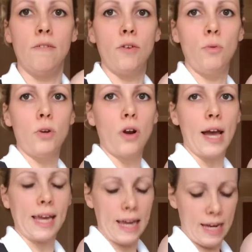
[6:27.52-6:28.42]
If you would
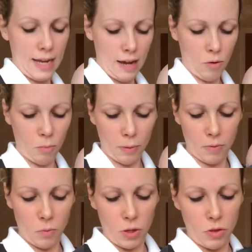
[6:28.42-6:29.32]
like any help
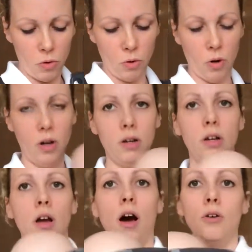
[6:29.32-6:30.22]
with your
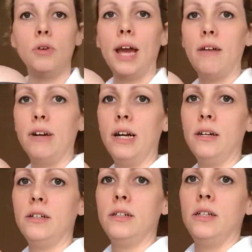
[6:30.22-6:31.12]
own carrier,
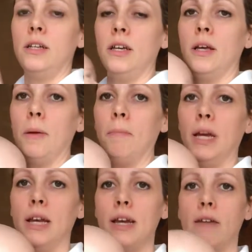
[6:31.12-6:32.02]
be
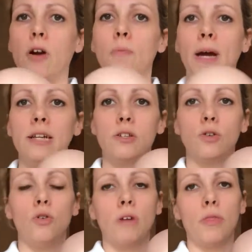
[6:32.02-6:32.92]
it narrow based
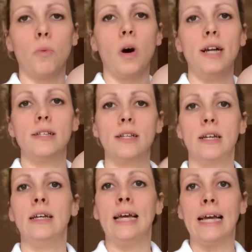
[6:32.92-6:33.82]
or otherwise,
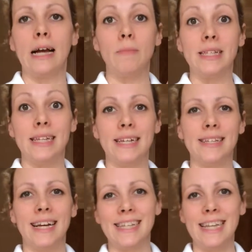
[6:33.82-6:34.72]
come and see
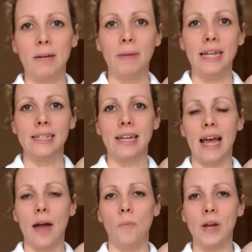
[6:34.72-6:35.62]
us at a sling meet
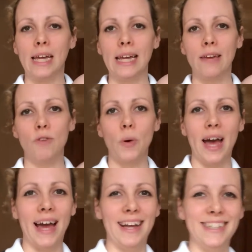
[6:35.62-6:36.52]
and we can give you
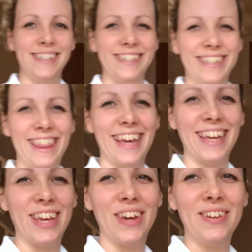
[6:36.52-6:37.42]
a hand.
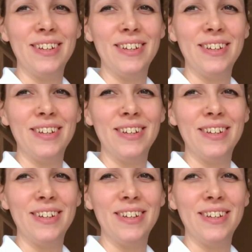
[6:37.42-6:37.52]
Thank you.